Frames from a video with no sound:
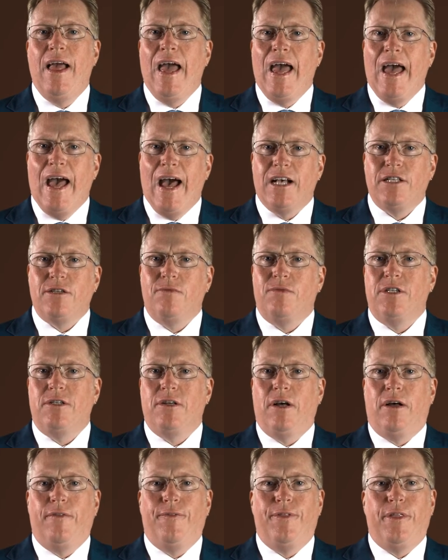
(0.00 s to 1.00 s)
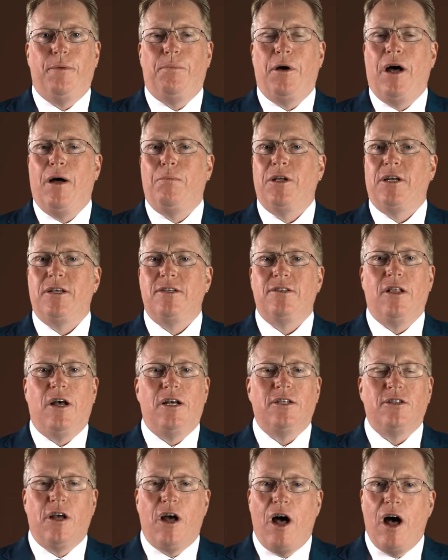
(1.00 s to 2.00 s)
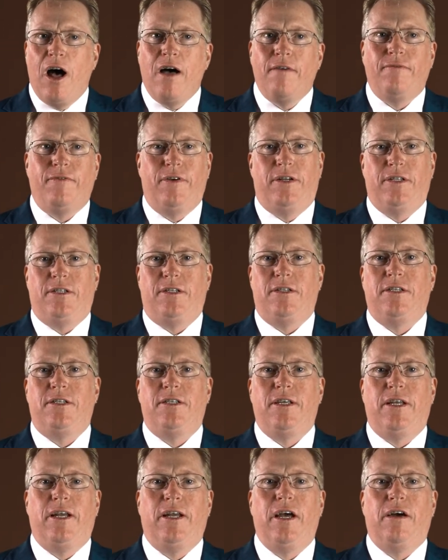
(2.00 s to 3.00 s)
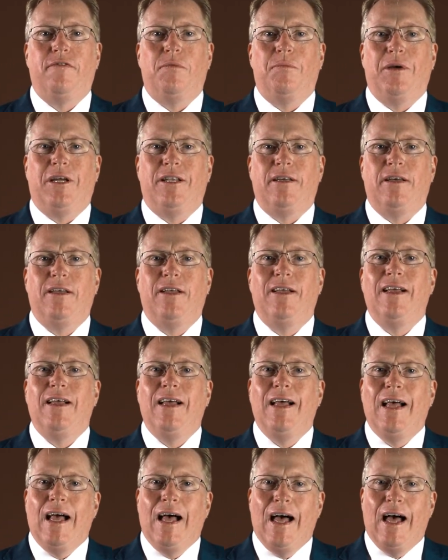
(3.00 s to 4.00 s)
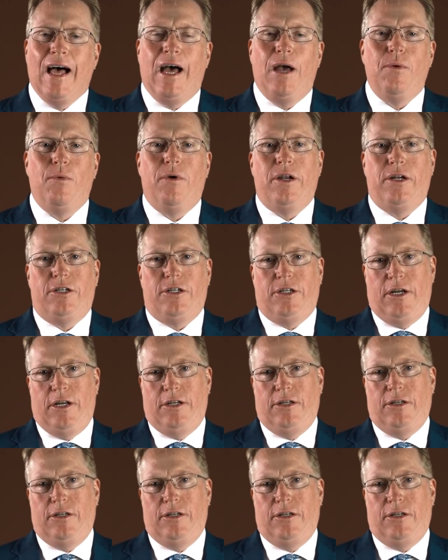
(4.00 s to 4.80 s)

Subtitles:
As a result, the public has lost confidence in city government. I want to change